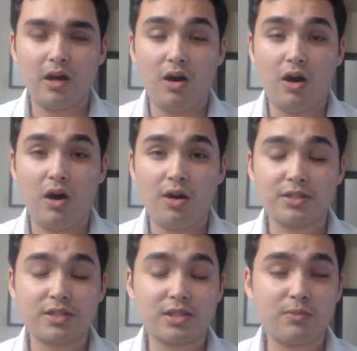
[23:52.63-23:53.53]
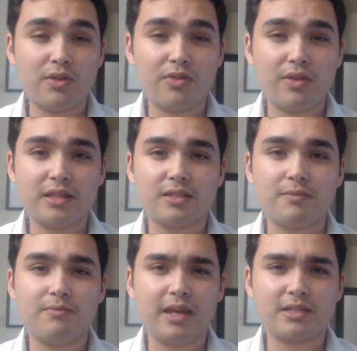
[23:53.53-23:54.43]
on someone that
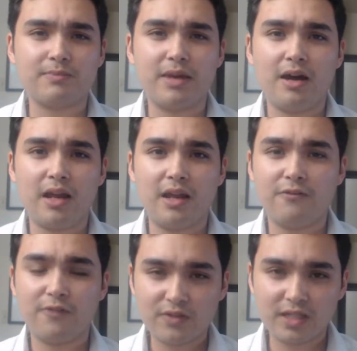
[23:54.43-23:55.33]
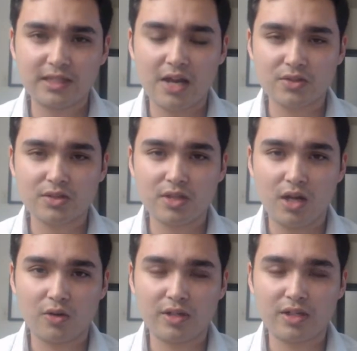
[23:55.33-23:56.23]
makes about a
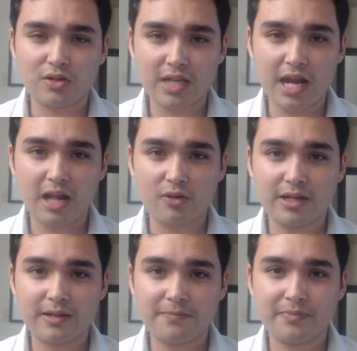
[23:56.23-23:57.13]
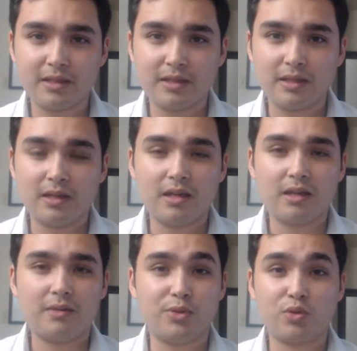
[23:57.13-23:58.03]
$50,000 a year salary,
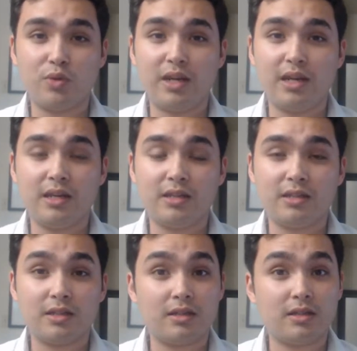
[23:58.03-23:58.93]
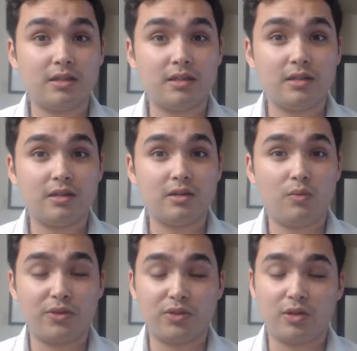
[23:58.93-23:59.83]
between
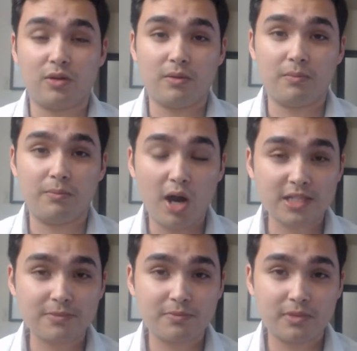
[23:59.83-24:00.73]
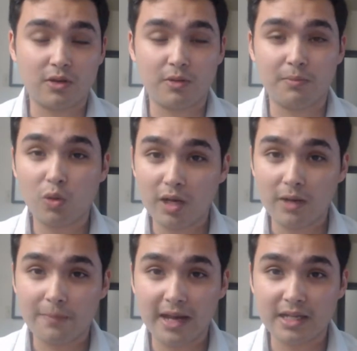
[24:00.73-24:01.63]
what their employer
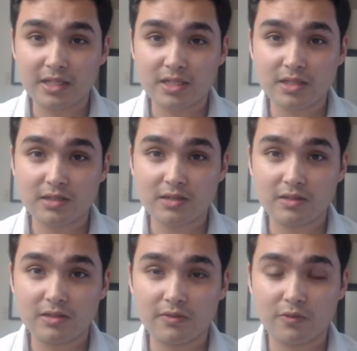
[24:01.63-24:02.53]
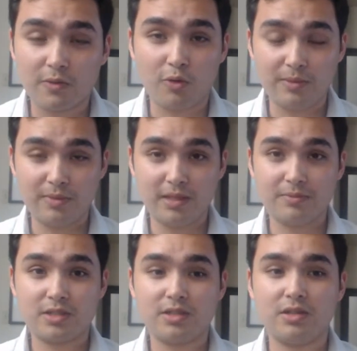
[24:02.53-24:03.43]
pays for
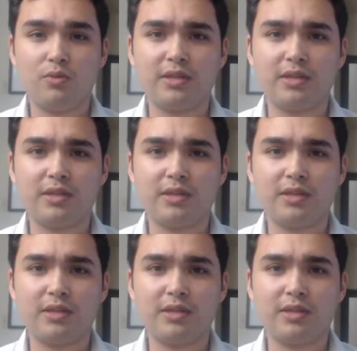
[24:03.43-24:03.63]
premiums, what they